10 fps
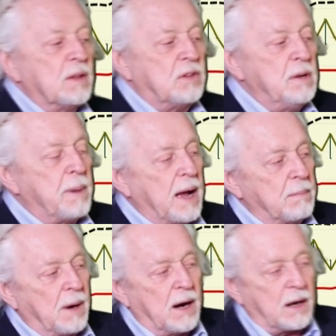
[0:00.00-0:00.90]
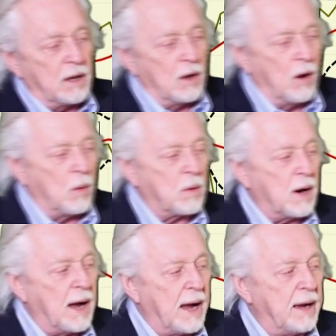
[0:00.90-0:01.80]
T-bond market, lower
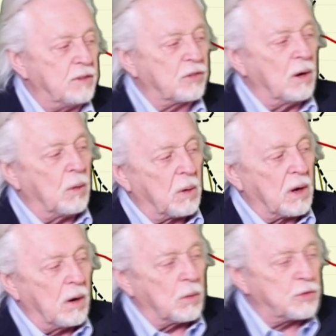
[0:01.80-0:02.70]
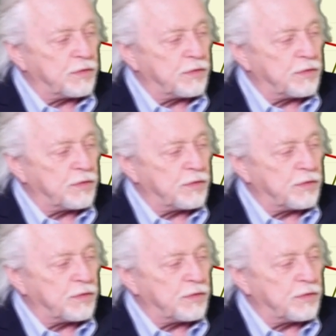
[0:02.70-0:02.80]
highs, lower lows.